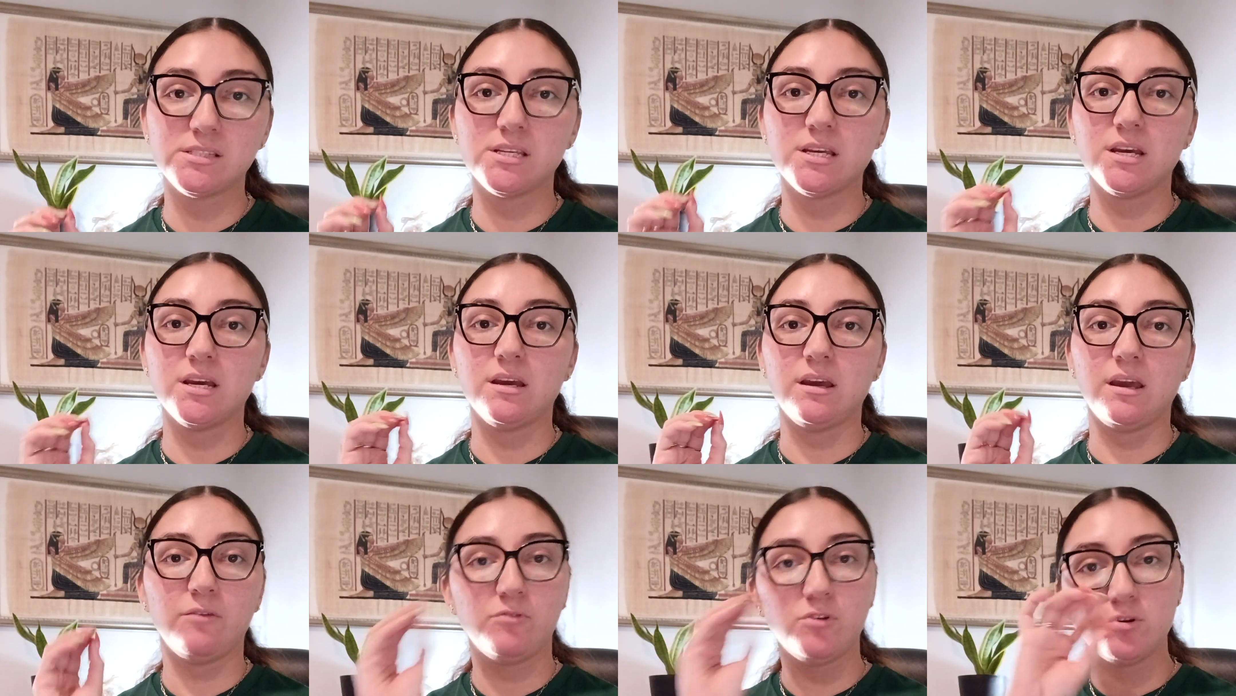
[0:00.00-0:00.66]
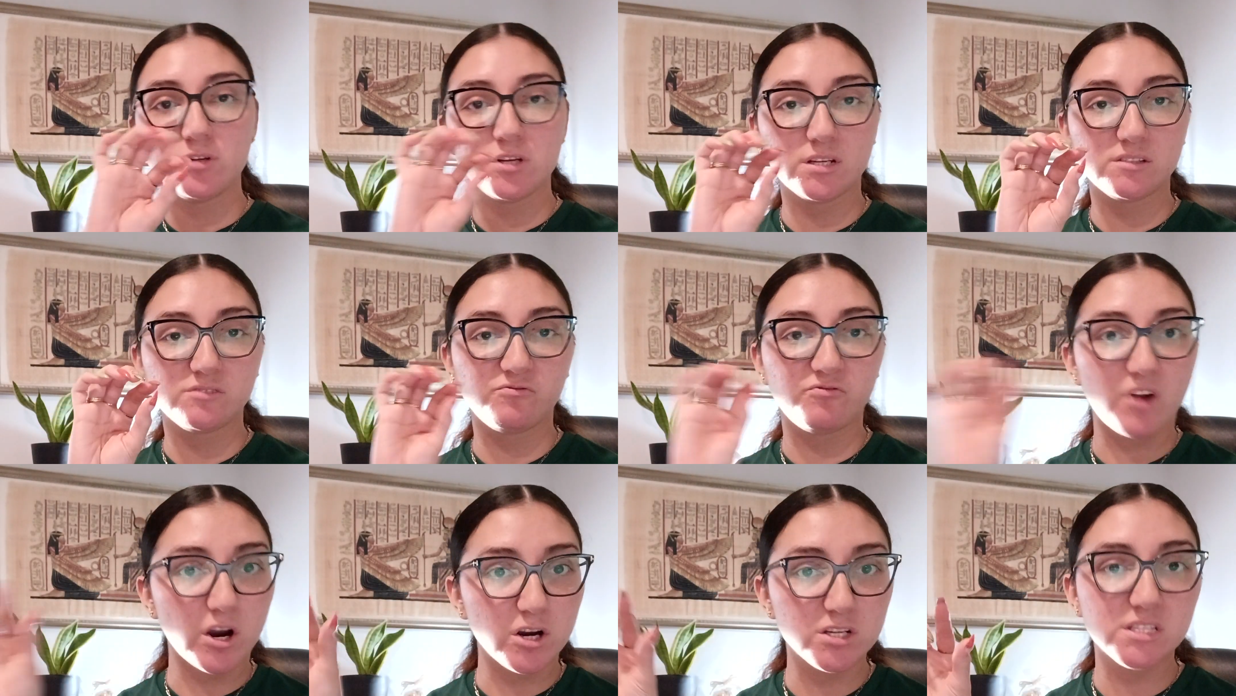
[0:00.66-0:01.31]
to if you just
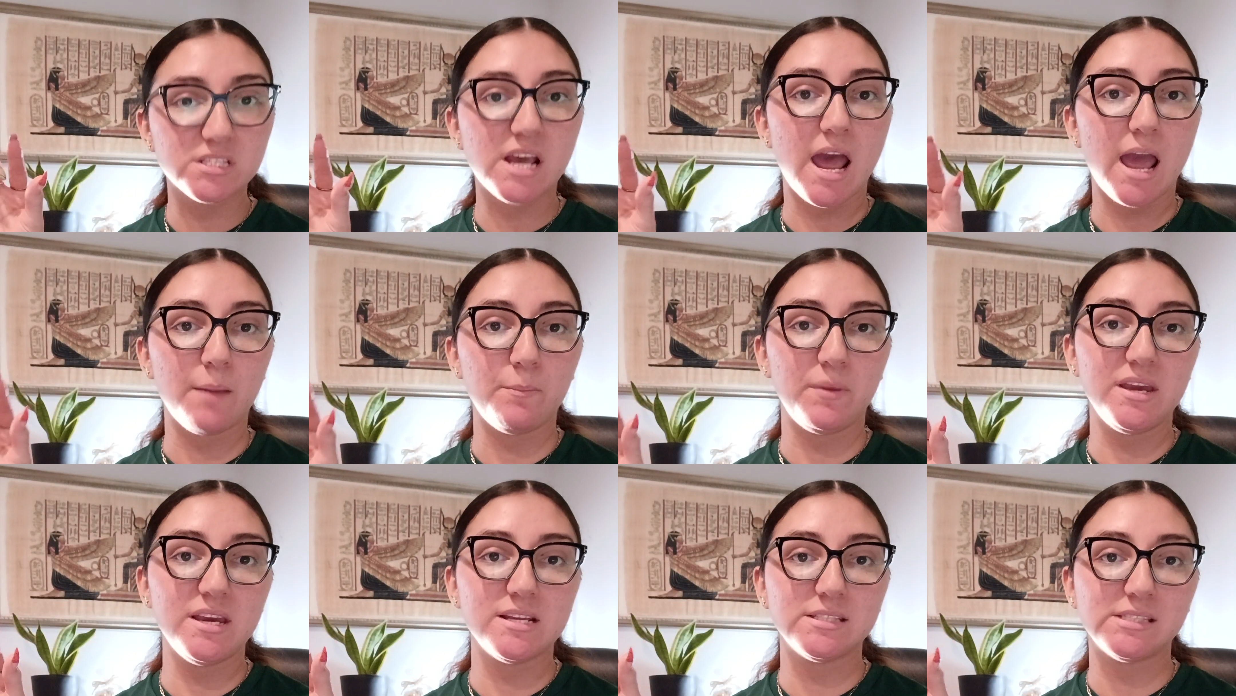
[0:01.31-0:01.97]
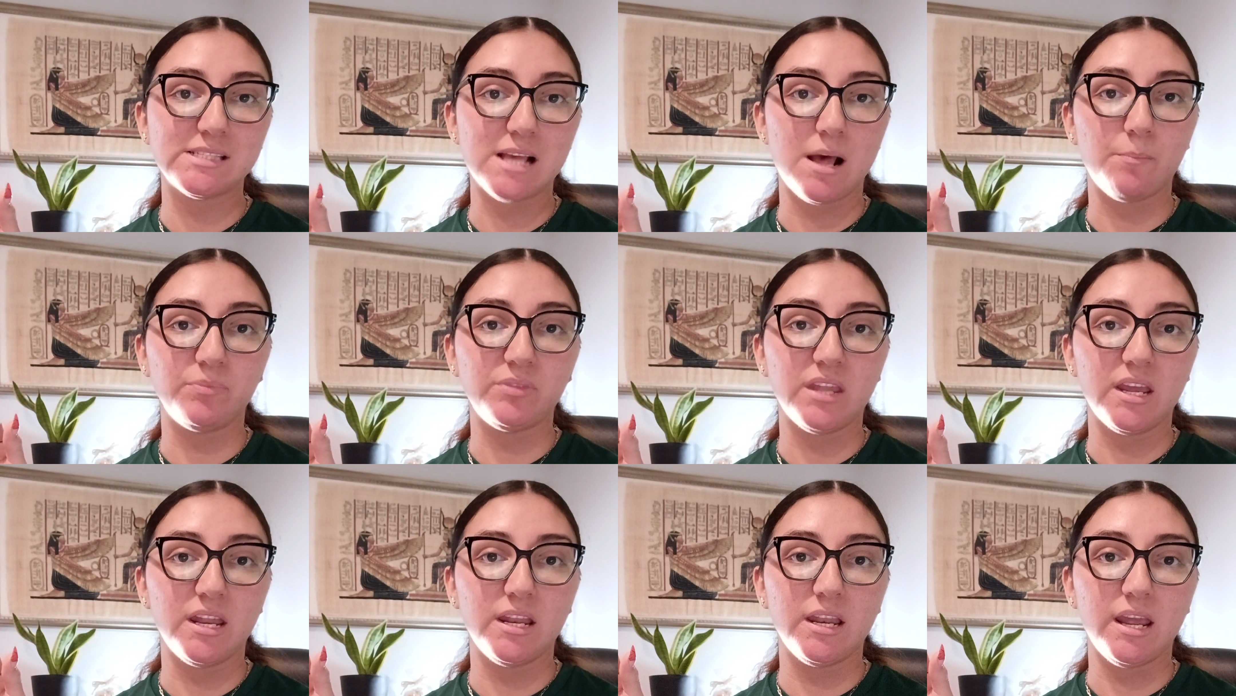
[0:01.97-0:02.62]
first type in
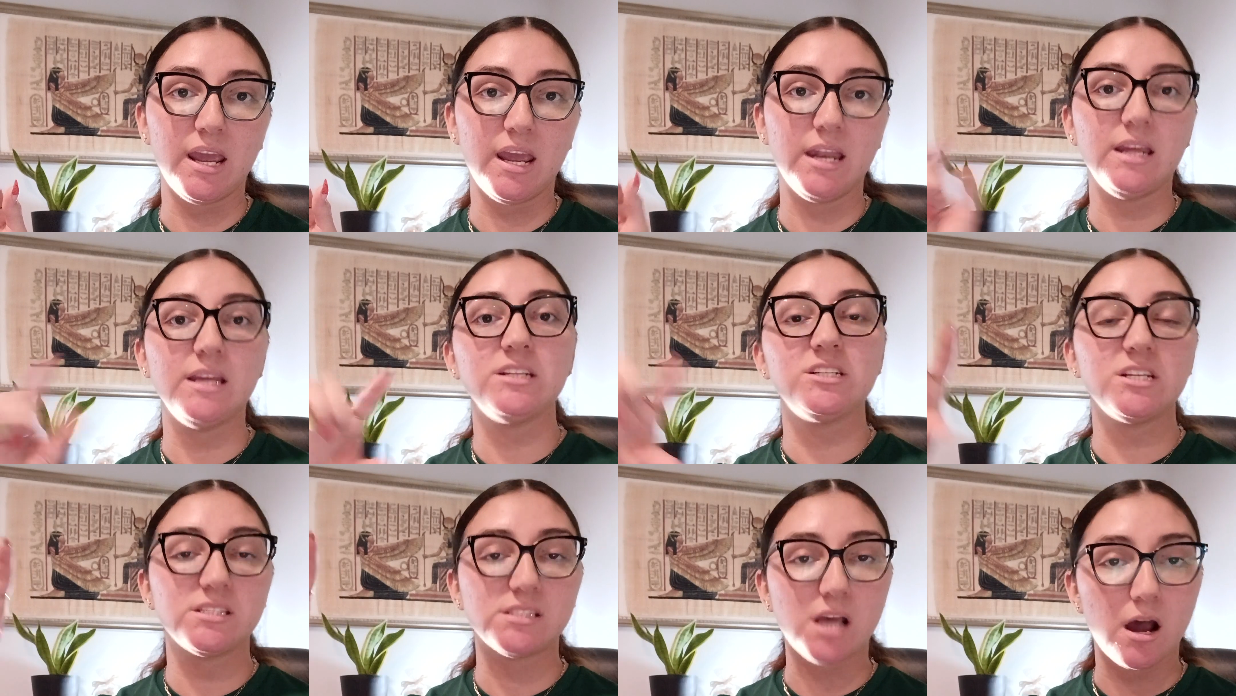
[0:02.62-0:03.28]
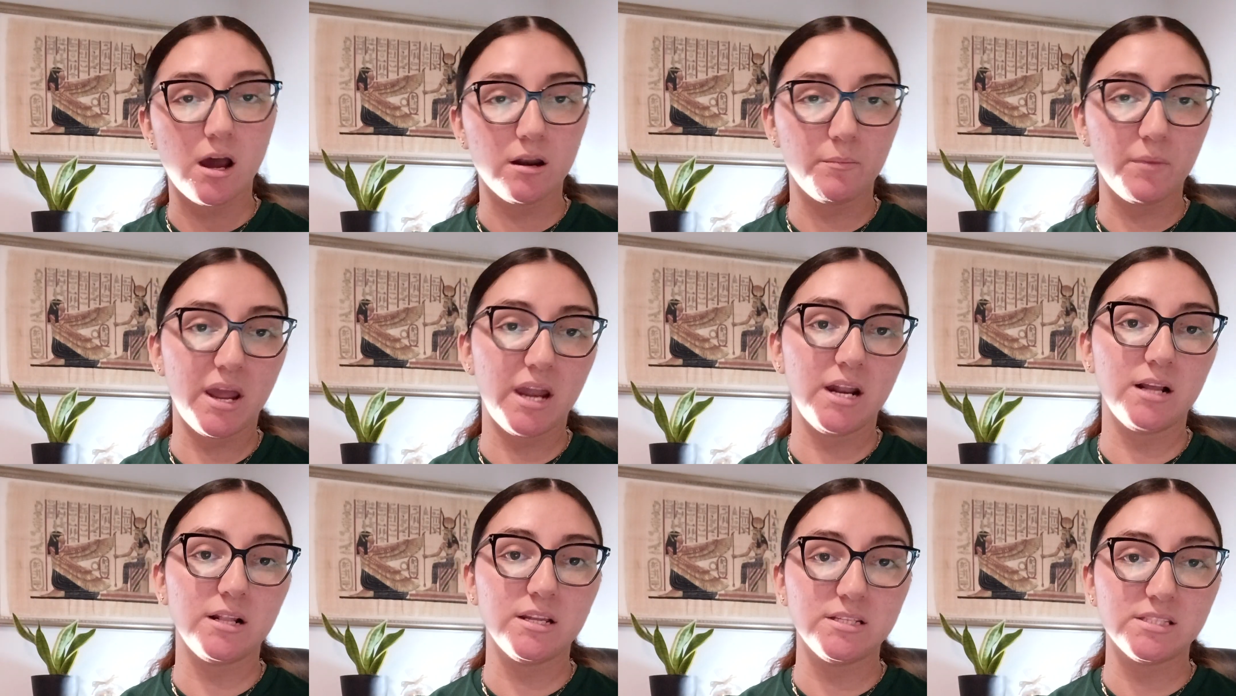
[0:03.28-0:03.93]
something and it just
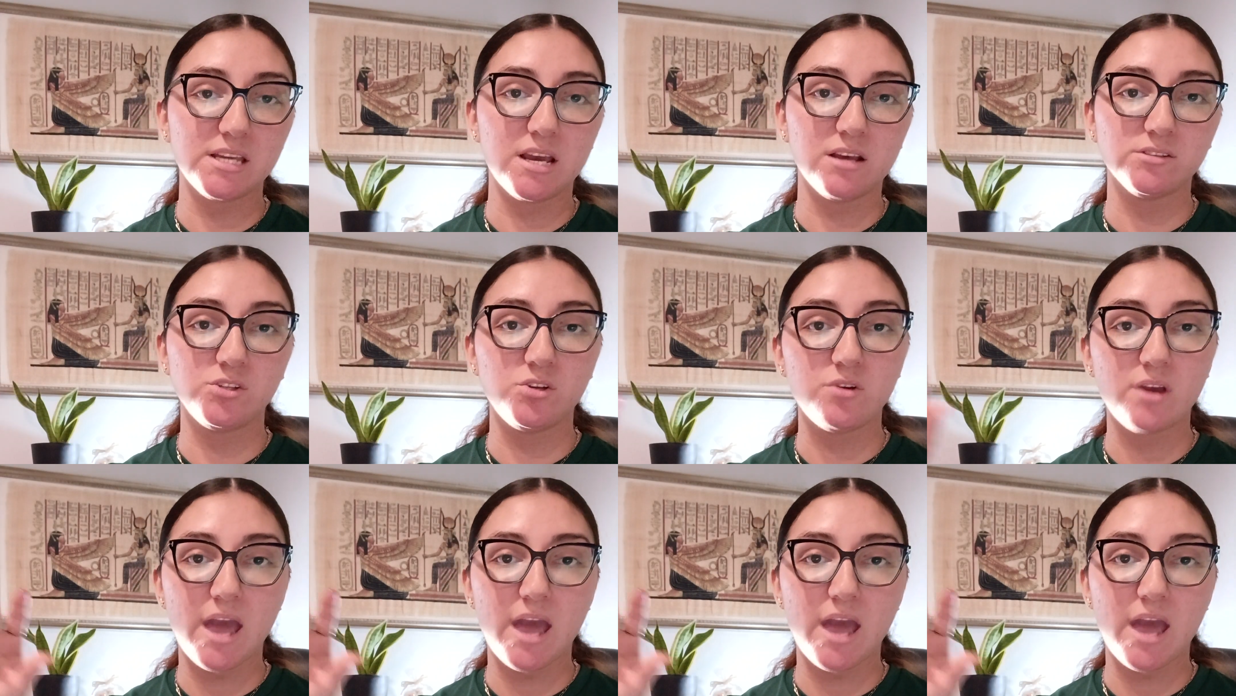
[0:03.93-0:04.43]
automatically tells you,